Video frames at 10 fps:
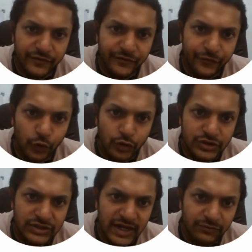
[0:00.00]

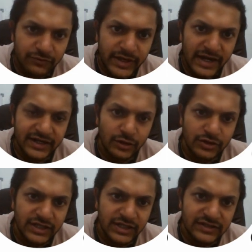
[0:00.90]
force that would be acting
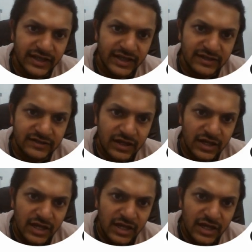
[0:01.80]
on this is